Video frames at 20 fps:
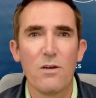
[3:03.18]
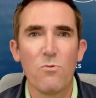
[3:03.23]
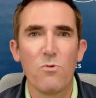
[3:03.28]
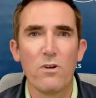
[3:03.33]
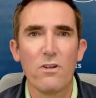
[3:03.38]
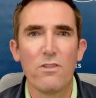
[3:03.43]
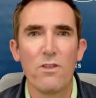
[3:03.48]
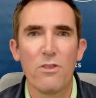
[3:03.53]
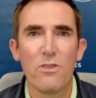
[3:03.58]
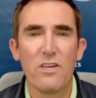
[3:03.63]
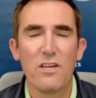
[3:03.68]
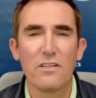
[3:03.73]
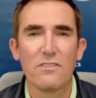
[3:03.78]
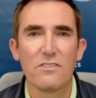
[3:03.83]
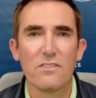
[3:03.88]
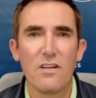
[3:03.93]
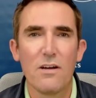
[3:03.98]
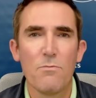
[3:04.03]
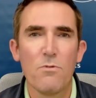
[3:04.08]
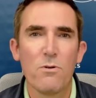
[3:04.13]
think one of the
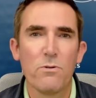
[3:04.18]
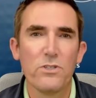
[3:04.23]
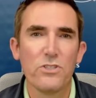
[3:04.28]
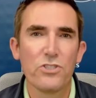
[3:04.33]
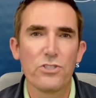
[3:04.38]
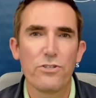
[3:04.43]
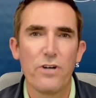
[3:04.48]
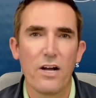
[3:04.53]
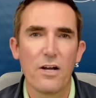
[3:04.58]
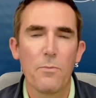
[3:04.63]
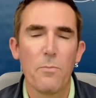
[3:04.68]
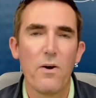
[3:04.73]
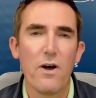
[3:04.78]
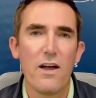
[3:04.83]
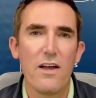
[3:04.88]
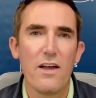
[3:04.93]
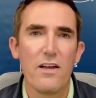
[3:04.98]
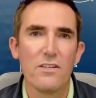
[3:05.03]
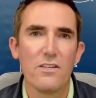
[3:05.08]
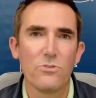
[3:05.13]
things that I'm always struck
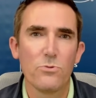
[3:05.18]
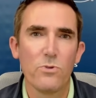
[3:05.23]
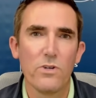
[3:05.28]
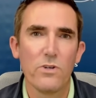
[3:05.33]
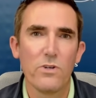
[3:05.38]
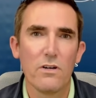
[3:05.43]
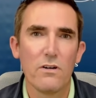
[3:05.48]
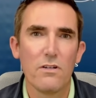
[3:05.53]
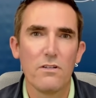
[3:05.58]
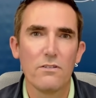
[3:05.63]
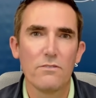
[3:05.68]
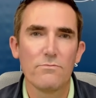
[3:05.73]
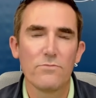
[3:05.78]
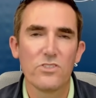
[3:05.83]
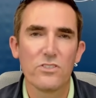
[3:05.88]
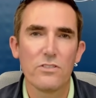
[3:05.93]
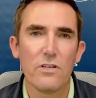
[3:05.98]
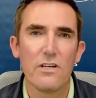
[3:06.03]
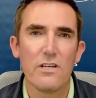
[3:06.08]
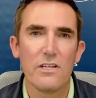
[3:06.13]
by as we all
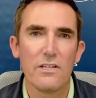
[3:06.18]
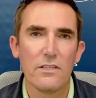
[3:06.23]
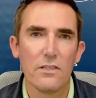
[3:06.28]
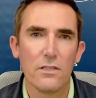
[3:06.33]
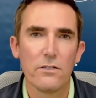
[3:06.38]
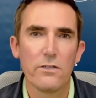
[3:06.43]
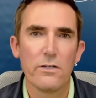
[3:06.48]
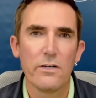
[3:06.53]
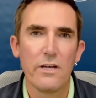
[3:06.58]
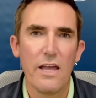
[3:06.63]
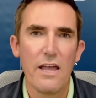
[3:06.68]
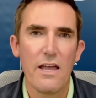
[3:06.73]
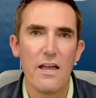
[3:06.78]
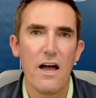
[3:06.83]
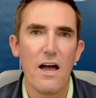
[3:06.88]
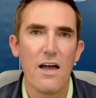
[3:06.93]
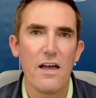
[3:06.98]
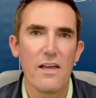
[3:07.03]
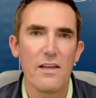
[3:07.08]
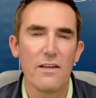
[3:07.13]
study and learn
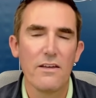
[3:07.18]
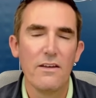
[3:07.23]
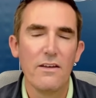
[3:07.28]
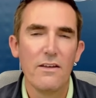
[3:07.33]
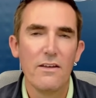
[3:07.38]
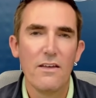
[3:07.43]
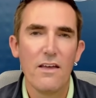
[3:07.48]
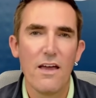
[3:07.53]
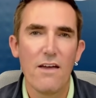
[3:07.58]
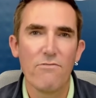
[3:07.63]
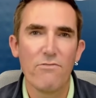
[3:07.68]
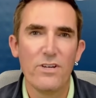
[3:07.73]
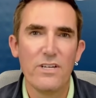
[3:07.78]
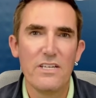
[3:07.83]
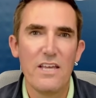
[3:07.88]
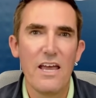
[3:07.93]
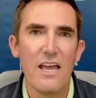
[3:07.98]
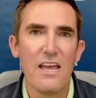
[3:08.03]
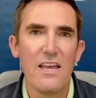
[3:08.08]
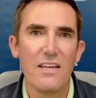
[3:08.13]
AI every
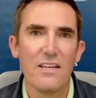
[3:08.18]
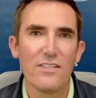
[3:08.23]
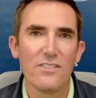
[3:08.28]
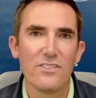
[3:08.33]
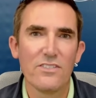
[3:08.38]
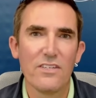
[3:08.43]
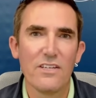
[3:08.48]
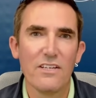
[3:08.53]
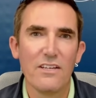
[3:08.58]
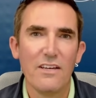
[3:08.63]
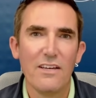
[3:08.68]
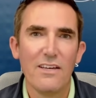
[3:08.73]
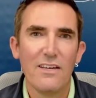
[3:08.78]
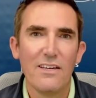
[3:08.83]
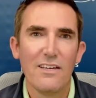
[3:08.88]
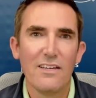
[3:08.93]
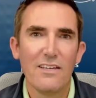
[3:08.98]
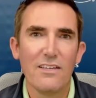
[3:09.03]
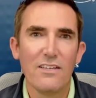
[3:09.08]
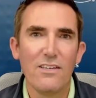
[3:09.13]
day is that,
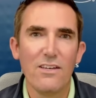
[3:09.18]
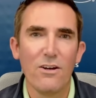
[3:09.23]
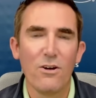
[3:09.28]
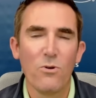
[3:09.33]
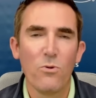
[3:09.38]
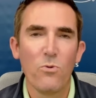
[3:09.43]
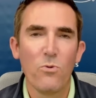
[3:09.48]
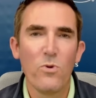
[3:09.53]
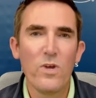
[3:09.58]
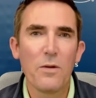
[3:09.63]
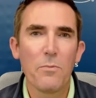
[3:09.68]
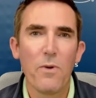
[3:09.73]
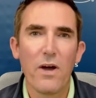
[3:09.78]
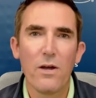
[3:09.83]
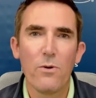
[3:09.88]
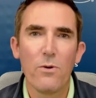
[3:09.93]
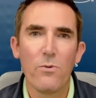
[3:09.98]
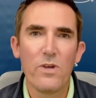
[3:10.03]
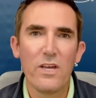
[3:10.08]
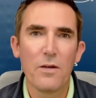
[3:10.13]
you know, week
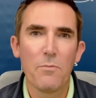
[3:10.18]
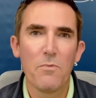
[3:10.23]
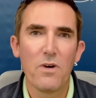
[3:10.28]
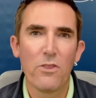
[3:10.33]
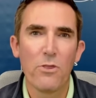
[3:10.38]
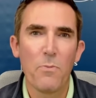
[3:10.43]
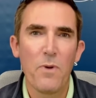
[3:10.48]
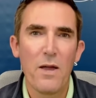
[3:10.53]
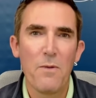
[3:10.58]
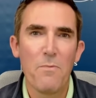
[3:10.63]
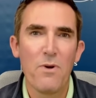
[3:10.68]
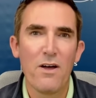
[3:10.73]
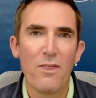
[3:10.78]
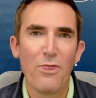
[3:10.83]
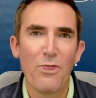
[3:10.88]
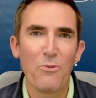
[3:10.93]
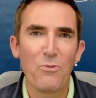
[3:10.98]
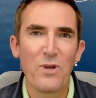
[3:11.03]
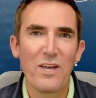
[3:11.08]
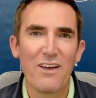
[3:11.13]
by week, month by
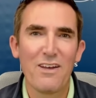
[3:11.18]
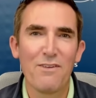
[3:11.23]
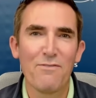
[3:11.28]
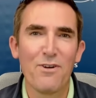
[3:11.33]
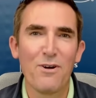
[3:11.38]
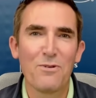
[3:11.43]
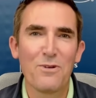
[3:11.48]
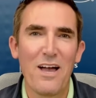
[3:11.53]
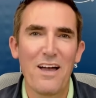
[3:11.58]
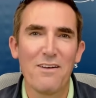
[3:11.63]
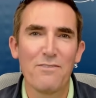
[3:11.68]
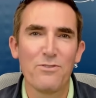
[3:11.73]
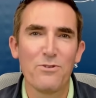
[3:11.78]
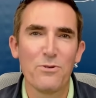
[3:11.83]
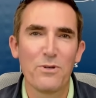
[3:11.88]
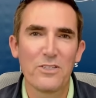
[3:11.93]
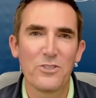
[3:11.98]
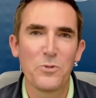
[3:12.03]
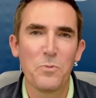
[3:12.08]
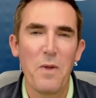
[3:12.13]
month, we kind of all have
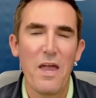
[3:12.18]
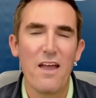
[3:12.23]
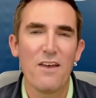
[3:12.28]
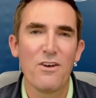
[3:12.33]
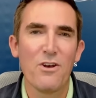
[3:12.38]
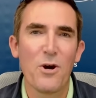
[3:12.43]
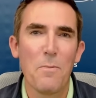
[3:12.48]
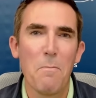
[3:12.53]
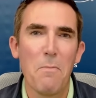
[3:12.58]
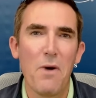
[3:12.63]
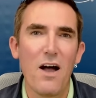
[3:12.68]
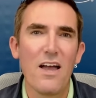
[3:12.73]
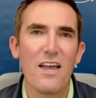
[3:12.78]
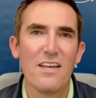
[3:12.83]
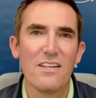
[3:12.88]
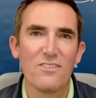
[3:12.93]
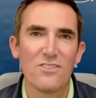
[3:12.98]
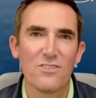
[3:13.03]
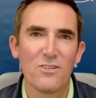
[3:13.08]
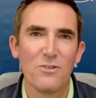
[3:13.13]
to expand our
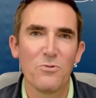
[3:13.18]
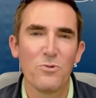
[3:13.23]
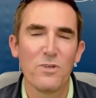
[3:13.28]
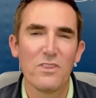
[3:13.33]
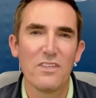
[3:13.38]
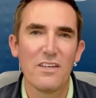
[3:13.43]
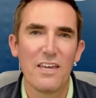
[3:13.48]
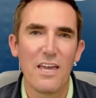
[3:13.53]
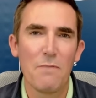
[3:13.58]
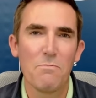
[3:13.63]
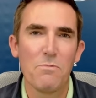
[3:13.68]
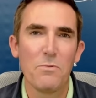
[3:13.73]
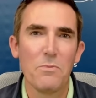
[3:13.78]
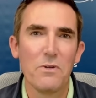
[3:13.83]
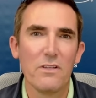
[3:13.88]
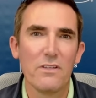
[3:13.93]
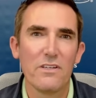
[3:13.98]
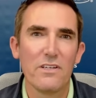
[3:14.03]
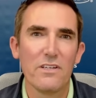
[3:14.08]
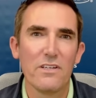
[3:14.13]
minds on what the
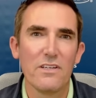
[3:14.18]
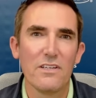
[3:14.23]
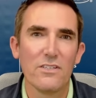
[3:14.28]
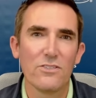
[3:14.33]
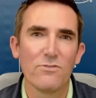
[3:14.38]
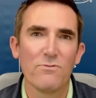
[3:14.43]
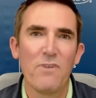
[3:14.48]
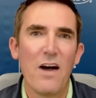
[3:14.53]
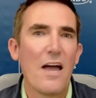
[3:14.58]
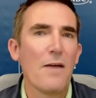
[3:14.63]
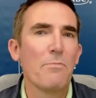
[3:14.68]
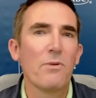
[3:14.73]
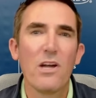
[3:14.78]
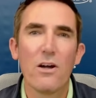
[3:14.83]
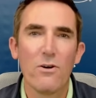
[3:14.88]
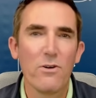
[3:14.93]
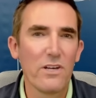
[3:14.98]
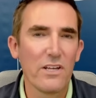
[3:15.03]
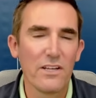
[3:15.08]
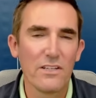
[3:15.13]
capability is. Vibe
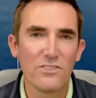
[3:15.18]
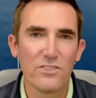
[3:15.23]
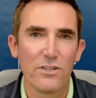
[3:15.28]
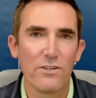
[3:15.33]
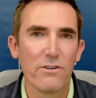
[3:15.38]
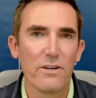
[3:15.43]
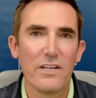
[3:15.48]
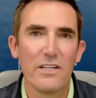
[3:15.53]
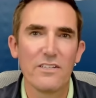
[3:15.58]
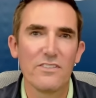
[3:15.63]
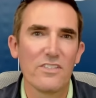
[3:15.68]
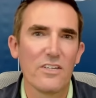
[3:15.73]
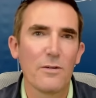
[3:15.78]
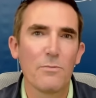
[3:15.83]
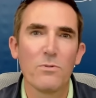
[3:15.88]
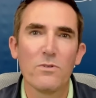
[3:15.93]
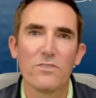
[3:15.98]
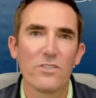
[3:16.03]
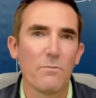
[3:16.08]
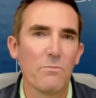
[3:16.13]
coding is a great
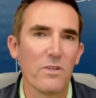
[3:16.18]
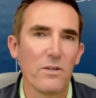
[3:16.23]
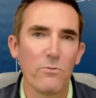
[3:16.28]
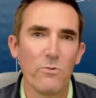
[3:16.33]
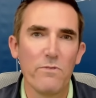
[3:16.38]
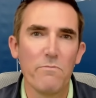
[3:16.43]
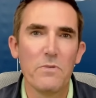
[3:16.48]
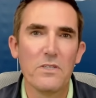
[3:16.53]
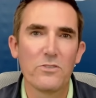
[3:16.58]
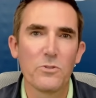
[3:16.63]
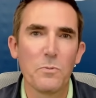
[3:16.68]
example, something we've been